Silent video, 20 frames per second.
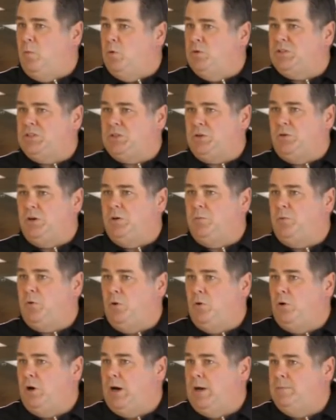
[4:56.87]
most storied
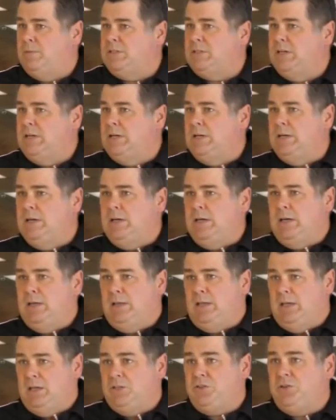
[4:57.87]
programs in
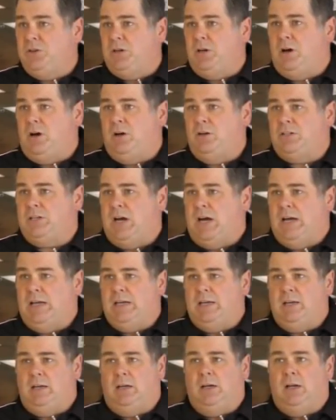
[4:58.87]
the history of college
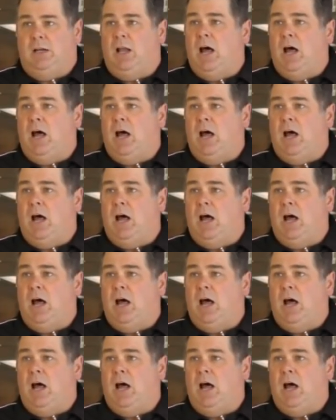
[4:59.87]
hockey on a